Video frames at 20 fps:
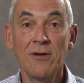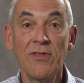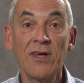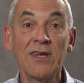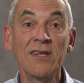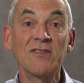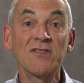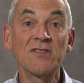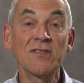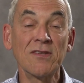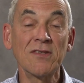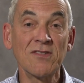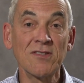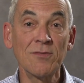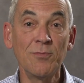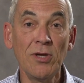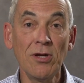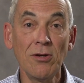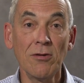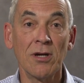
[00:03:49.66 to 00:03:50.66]
that it's the
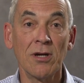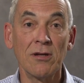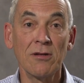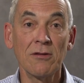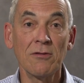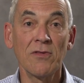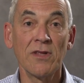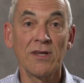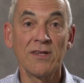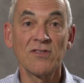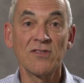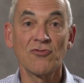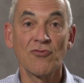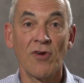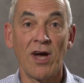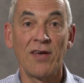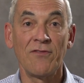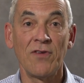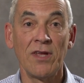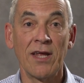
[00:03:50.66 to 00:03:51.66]
Spirit that is
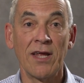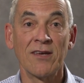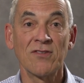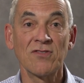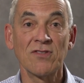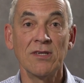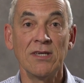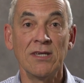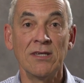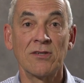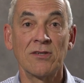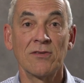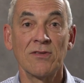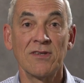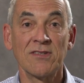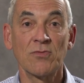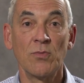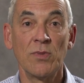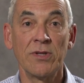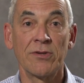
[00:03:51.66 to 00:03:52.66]
driving us into
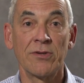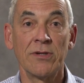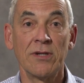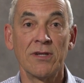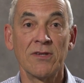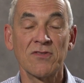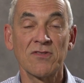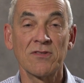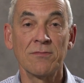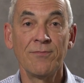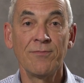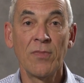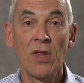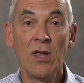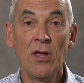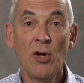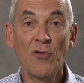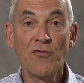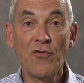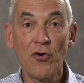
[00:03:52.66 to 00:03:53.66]
this wilderness,
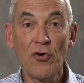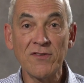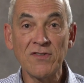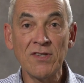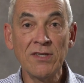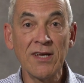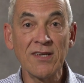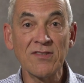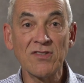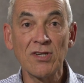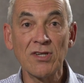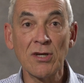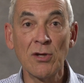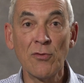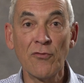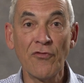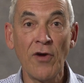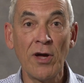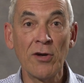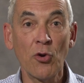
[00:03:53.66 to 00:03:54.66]
forcing us to
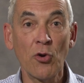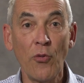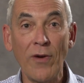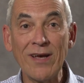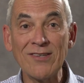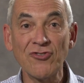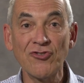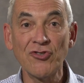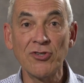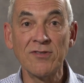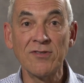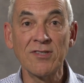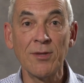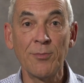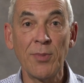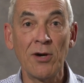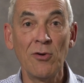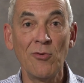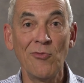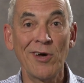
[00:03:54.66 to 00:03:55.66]
confront questions
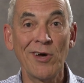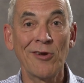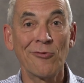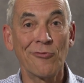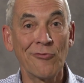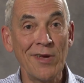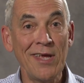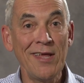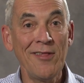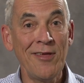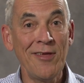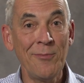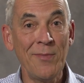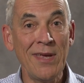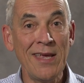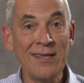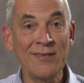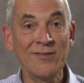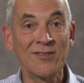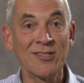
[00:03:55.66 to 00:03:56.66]
about what it really
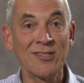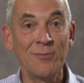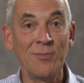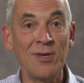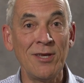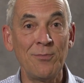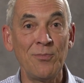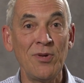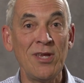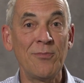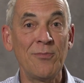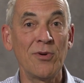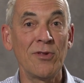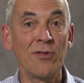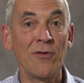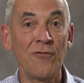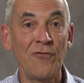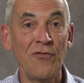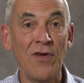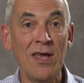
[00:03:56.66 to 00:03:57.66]
means to be
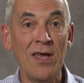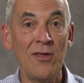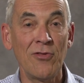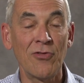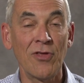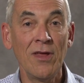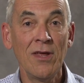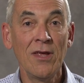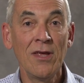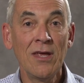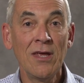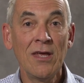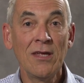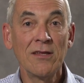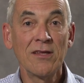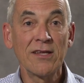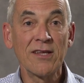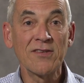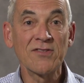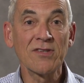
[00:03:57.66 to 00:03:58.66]
people of faith,
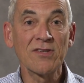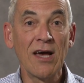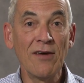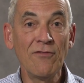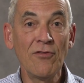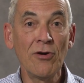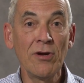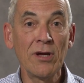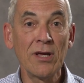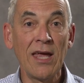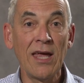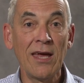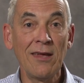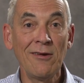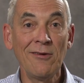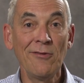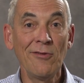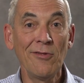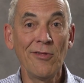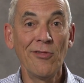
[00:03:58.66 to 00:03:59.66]
to discover
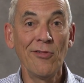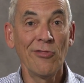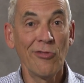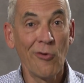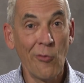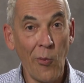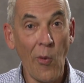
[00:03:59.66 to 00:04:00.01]
again the